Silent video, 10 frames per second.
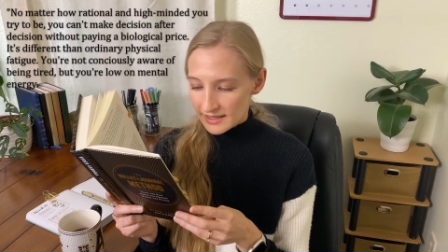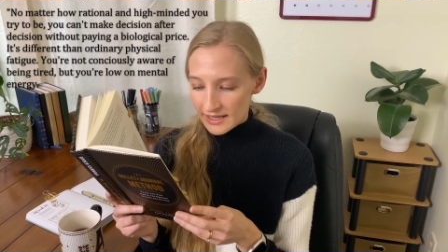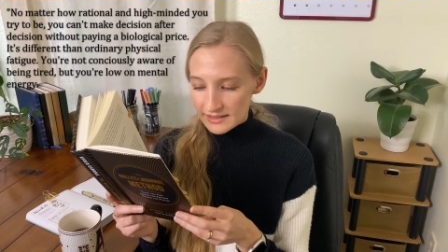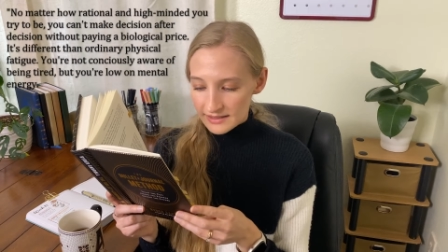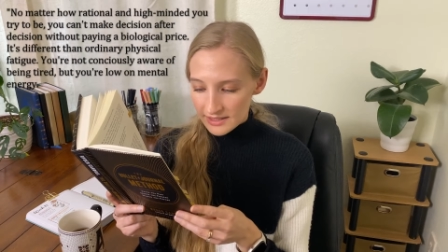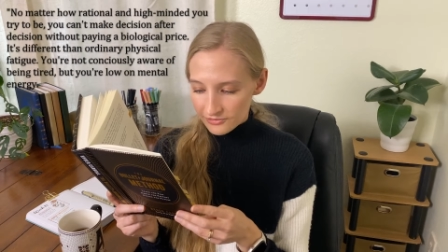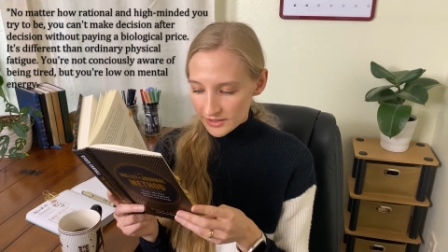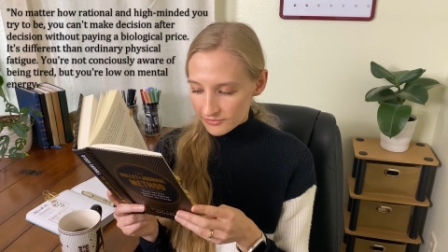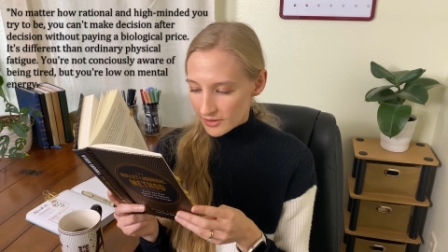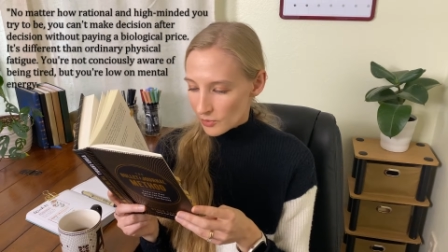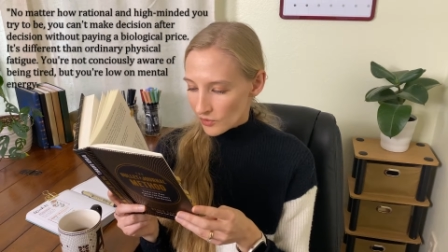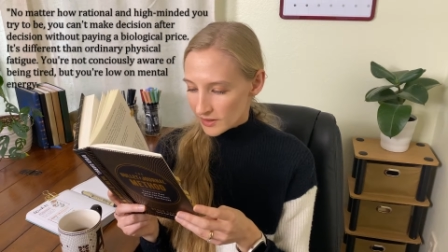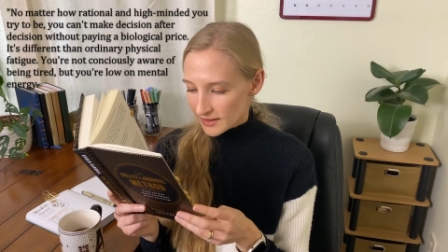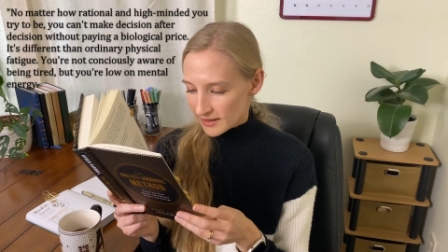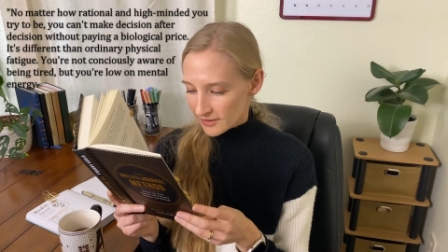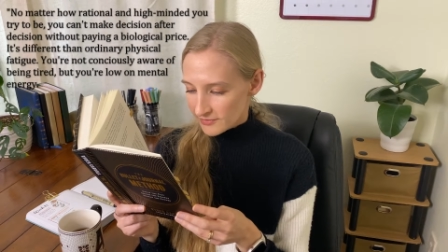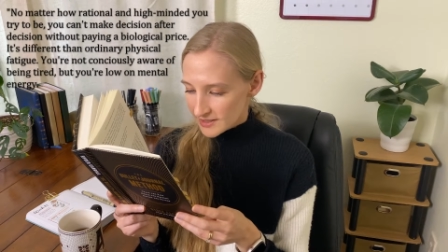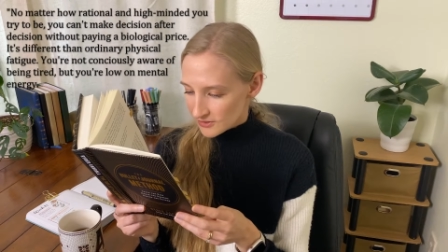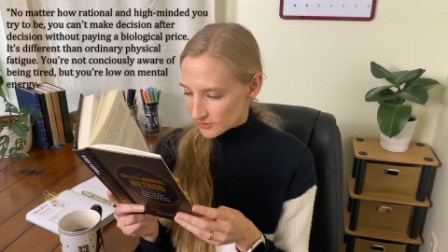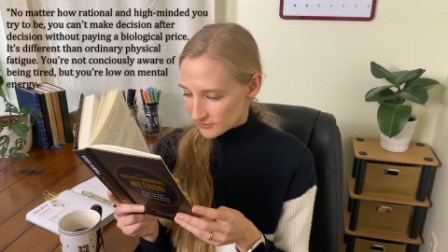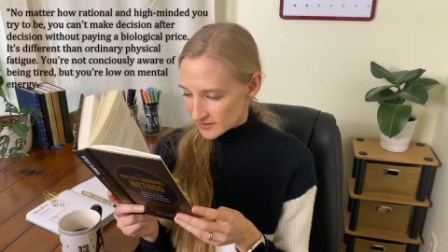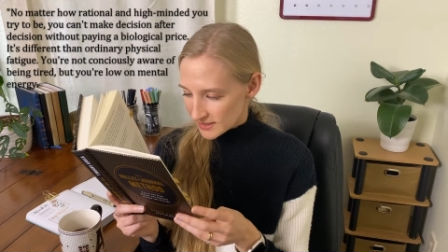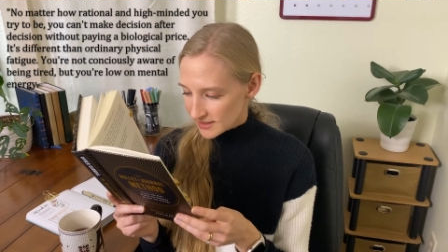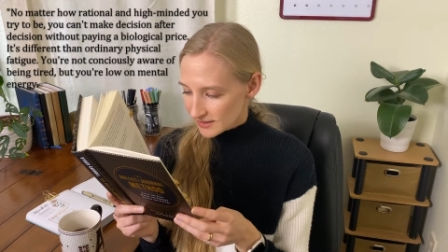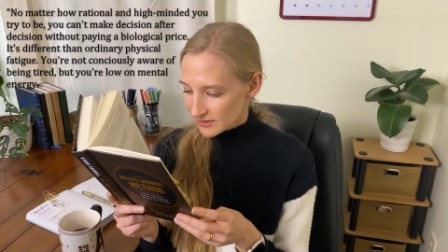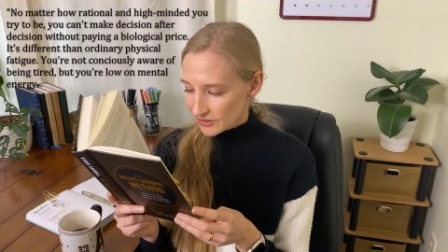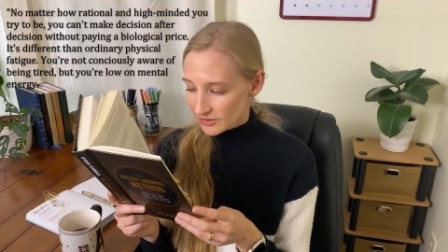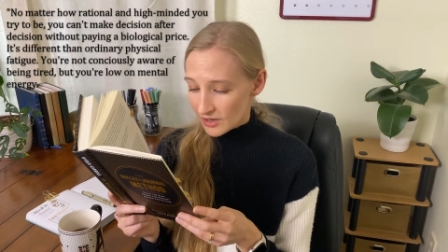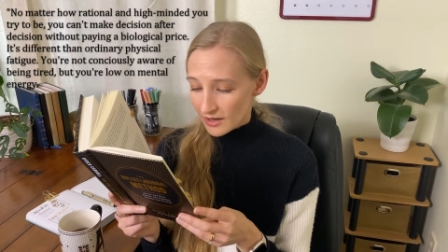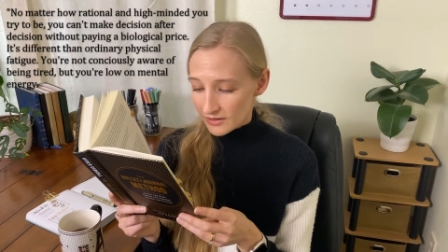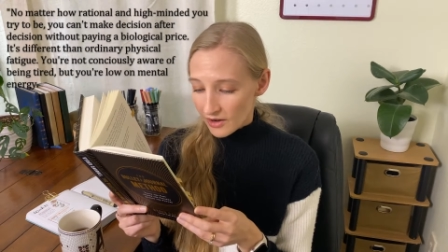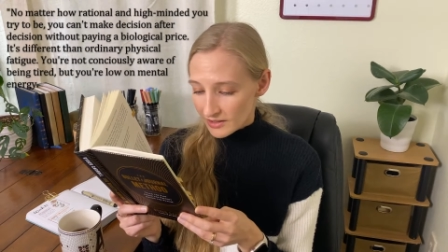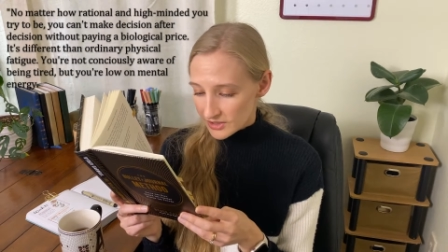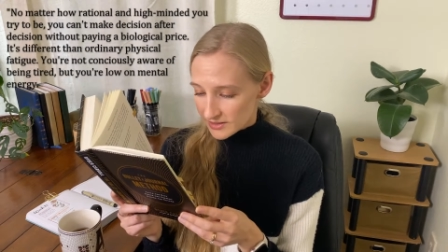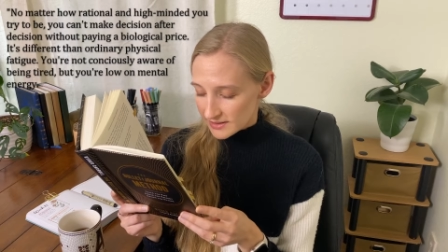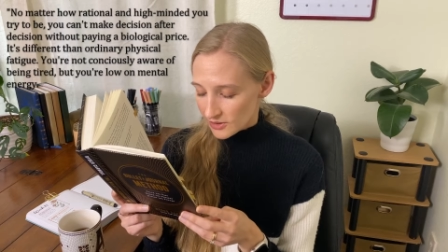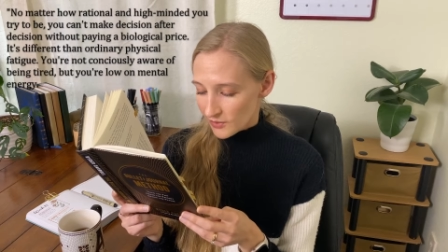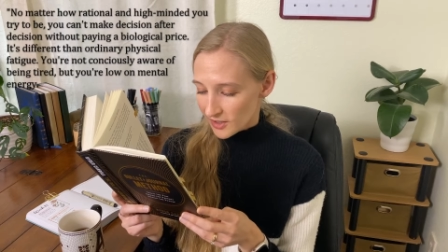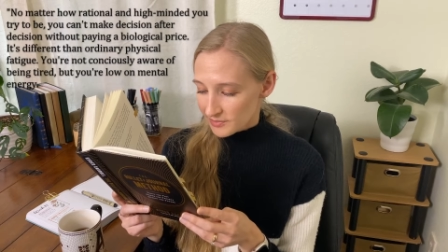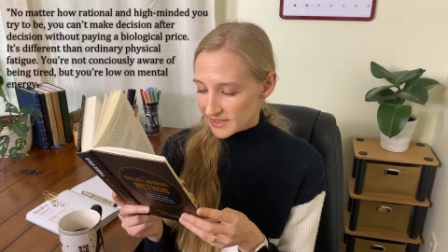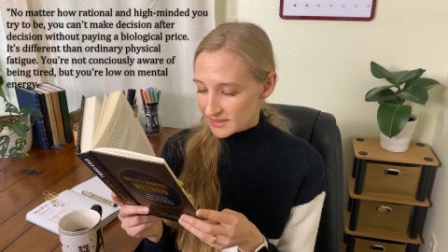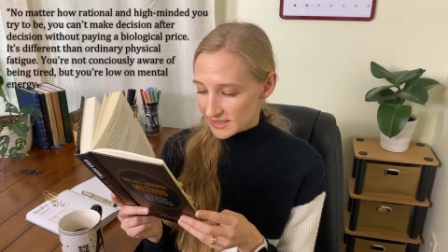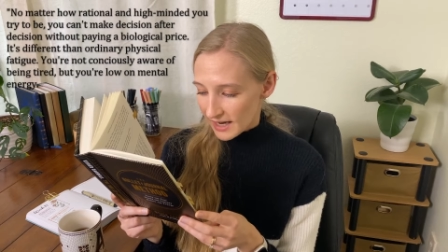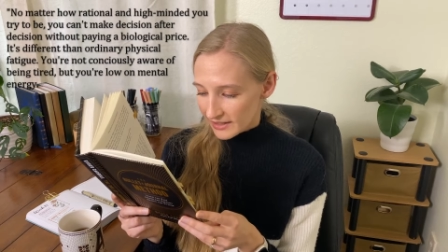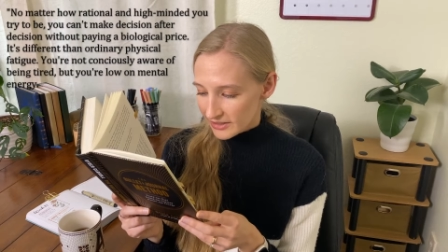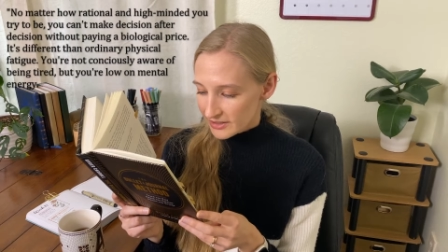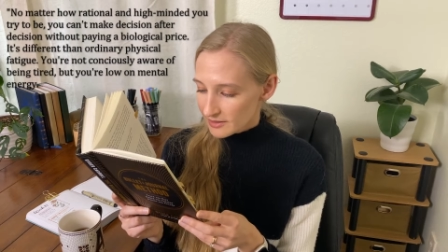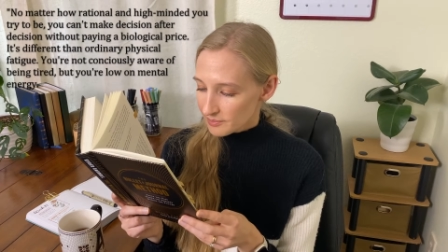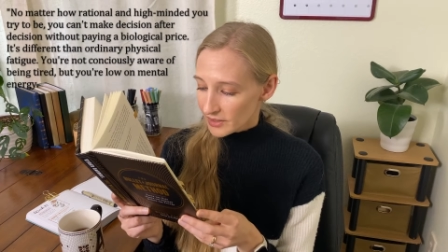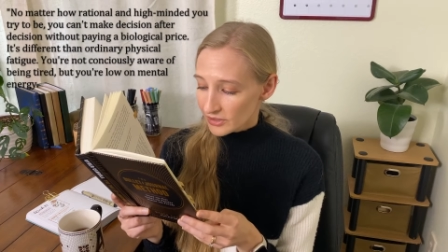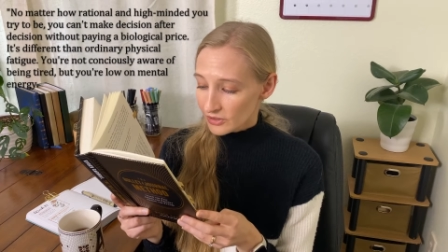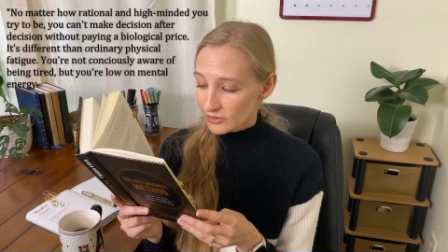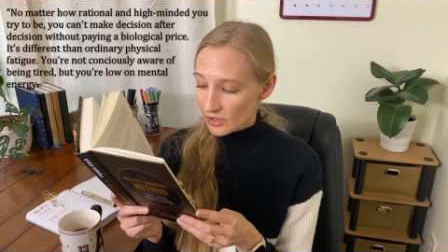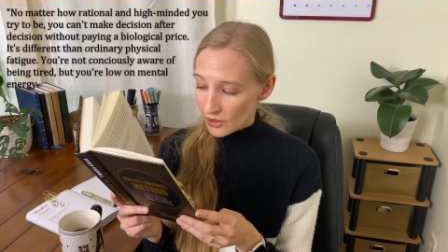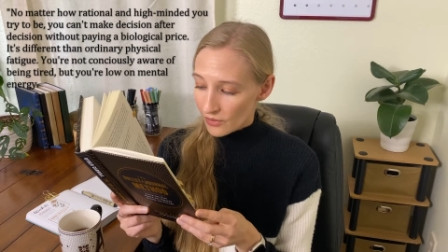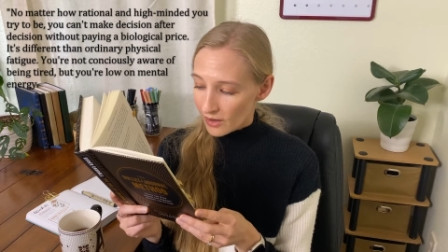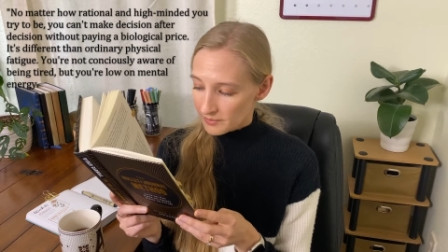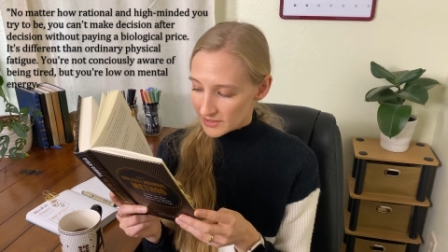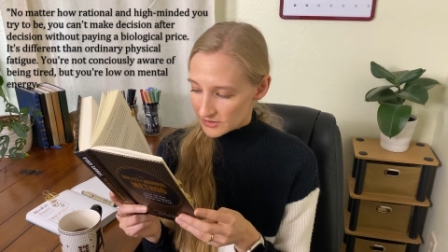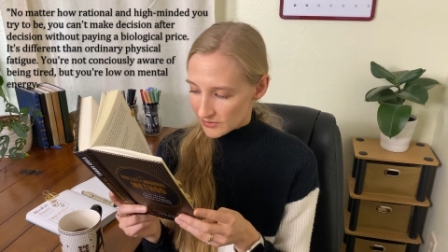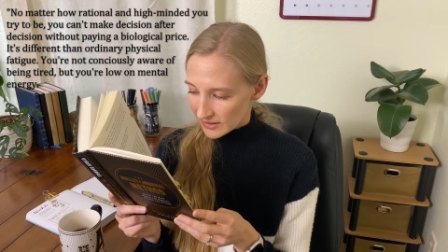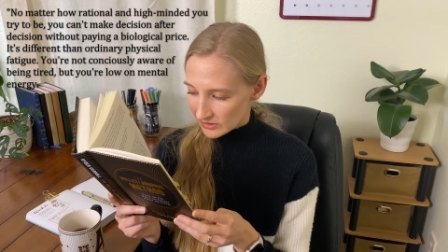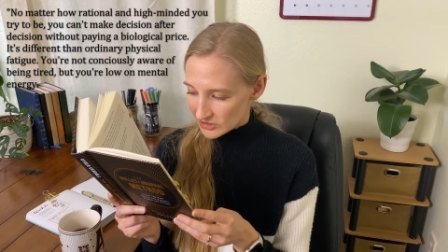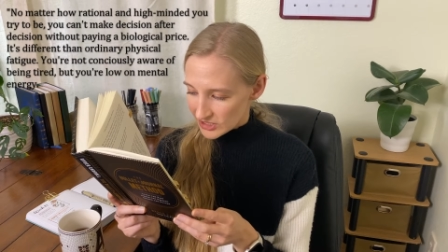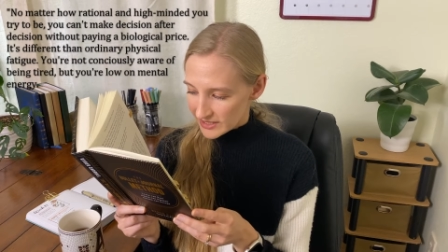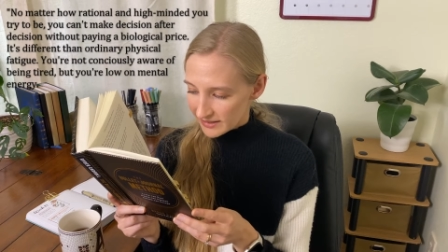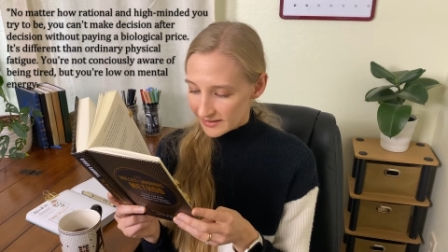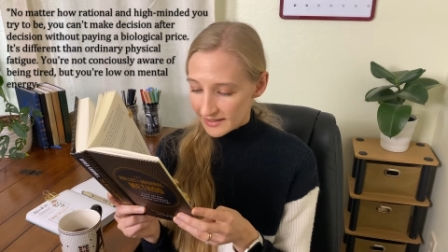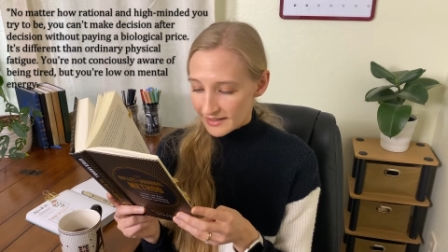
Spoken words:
It's different from ordinary physical fatigue. You're not consciously aware of being tired, but you're low on mental energy.